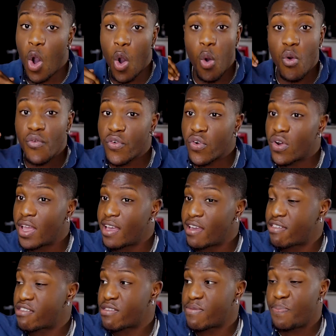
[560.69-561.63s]

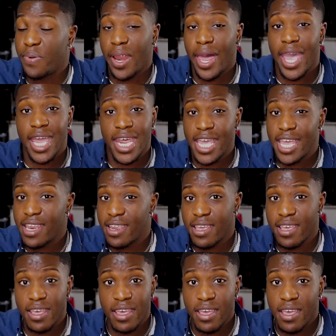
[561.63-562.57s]
over-explain it,
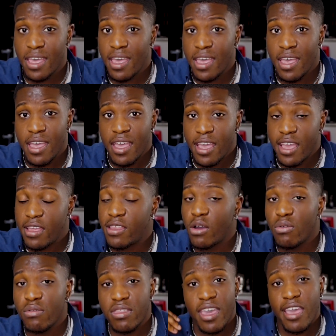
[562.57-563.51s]
and
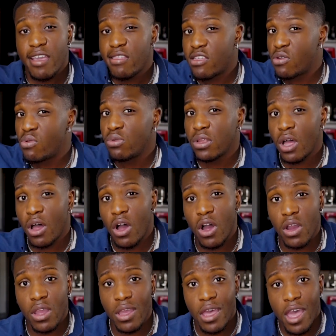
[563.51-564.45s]
don't take too
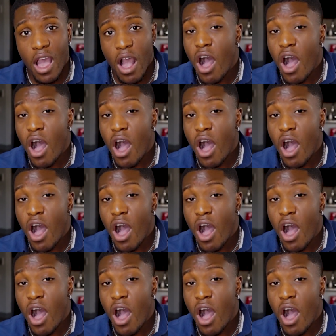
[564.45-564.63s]
long.